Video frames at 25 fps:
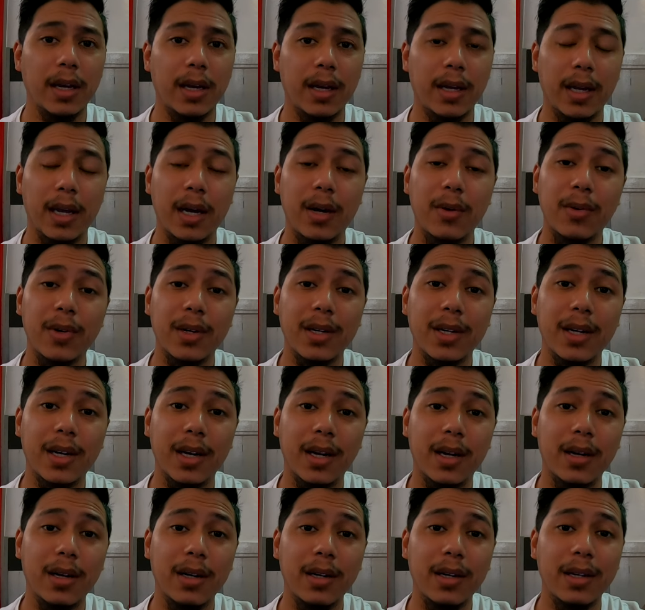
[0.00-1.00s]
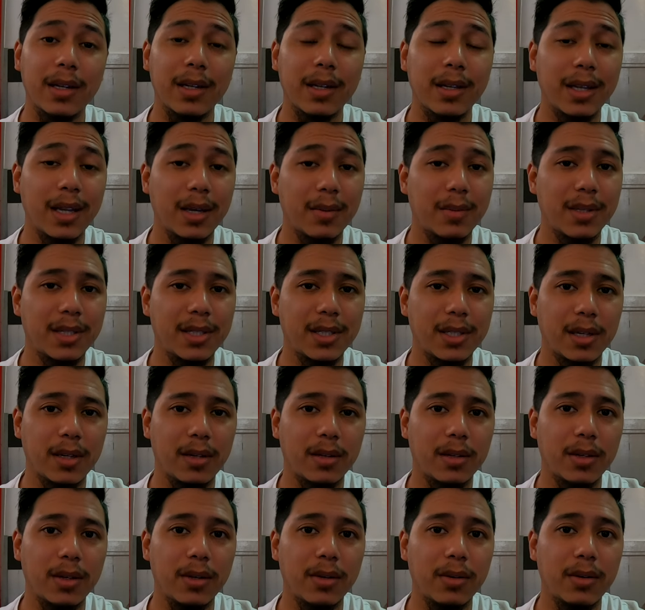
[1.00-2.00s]
And our car, let me
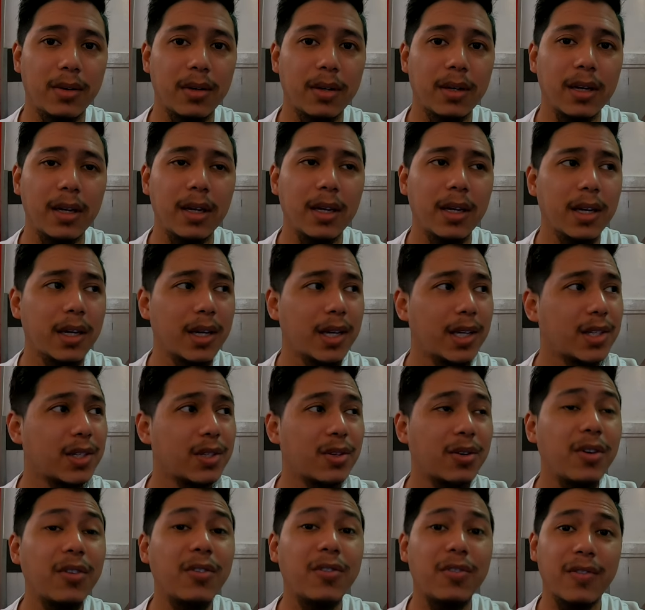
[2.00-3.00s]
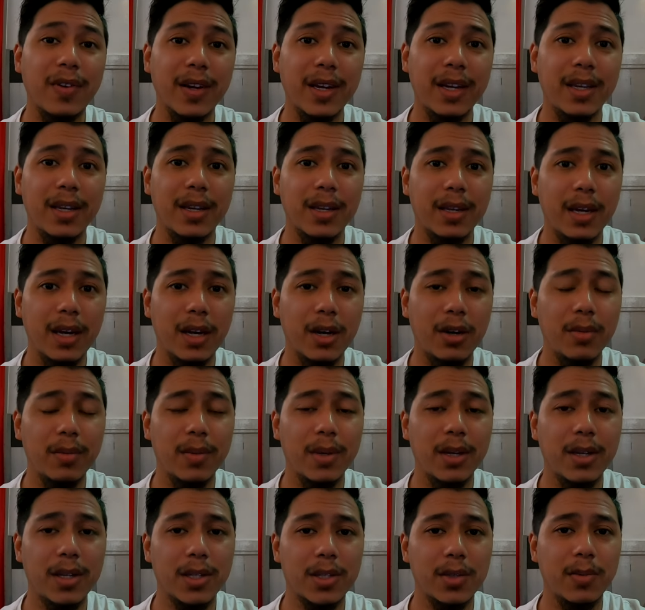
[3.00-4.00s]
tell you, it's all fine now
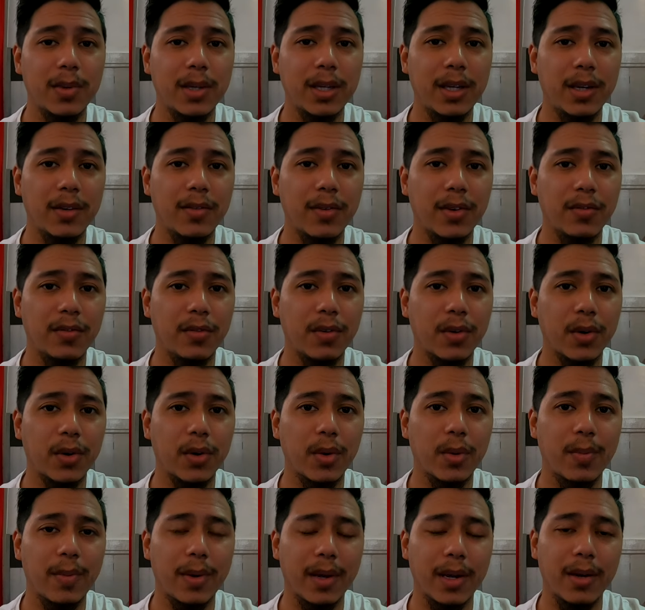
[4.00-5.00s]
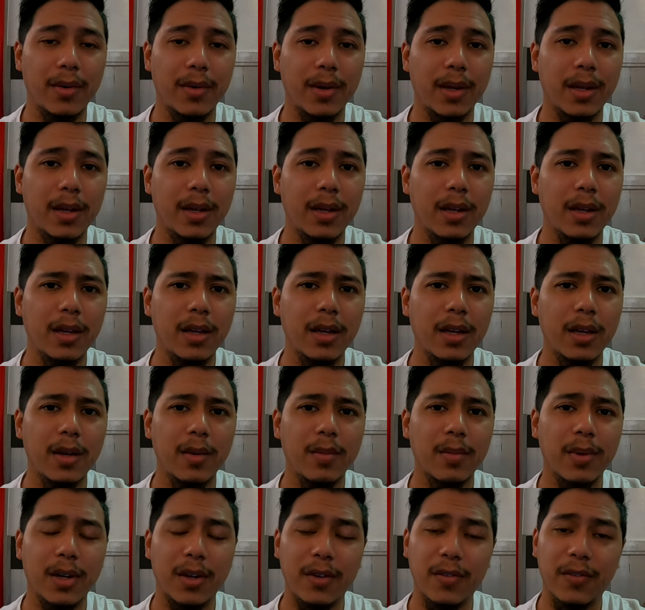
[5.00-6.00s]
because we gave it for repairing,
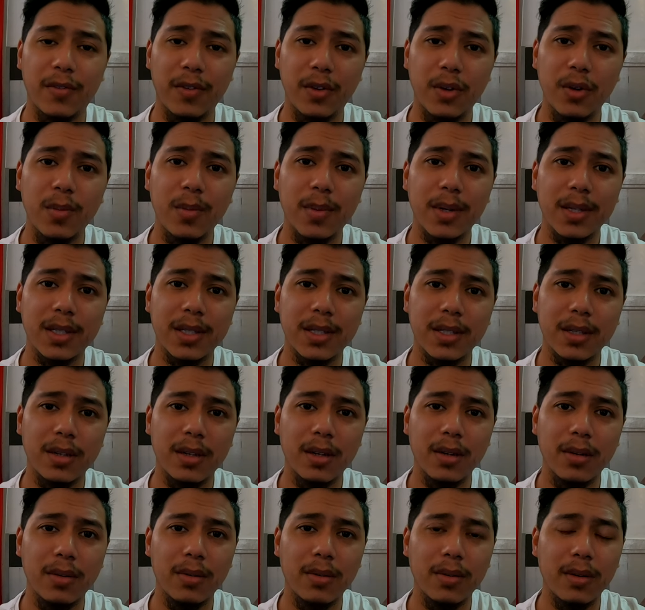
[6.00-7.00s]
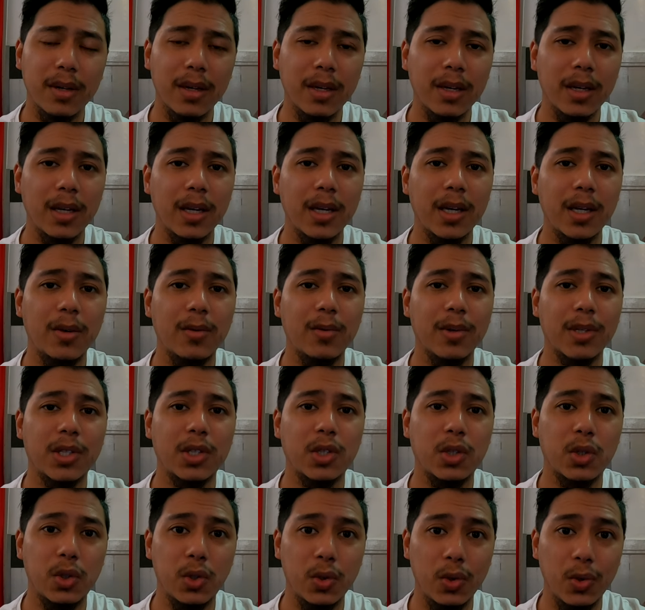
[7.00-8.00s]
but a few months ago, it
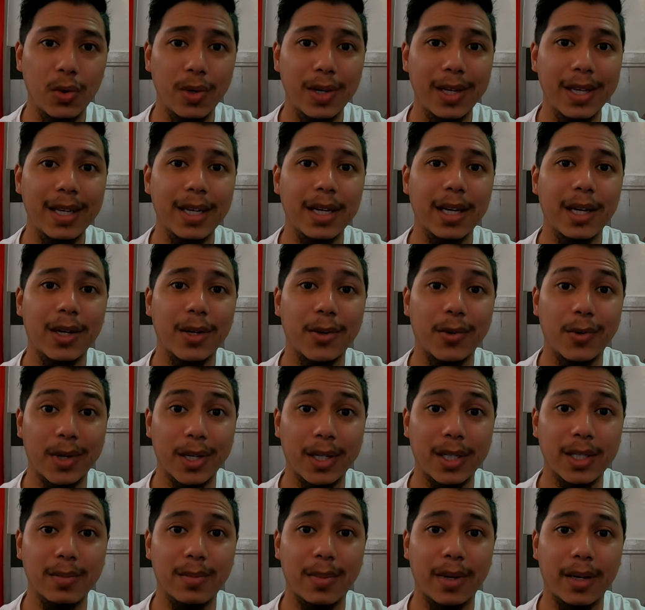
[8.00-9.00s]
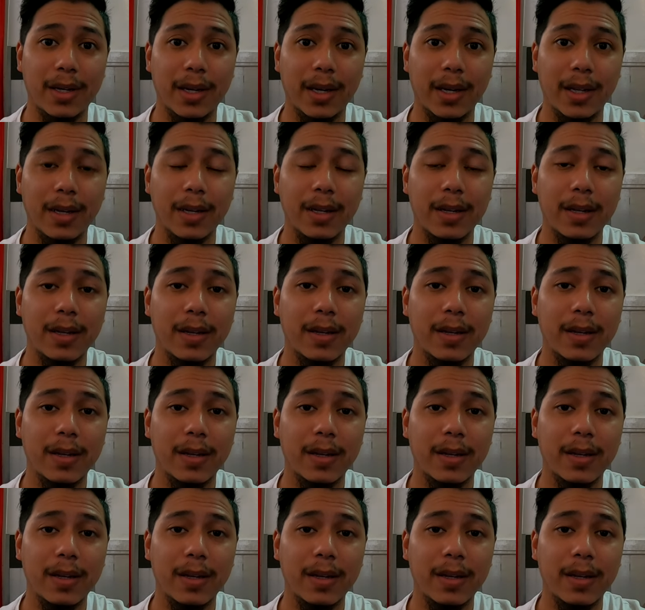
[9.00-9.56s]
was truly a rust bucket.